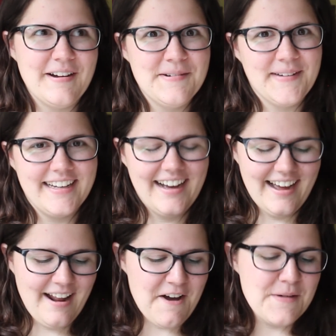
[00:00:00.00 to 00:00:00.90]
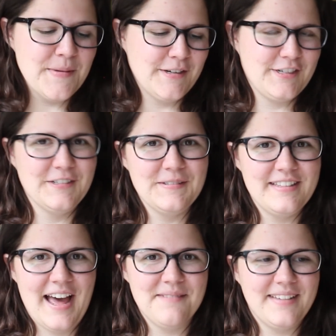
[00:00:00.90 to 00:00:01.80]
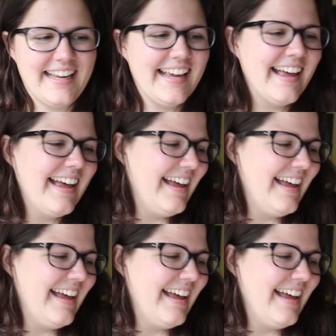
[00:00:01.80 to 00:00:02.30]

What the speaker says: Oh my god, how emotional would that be?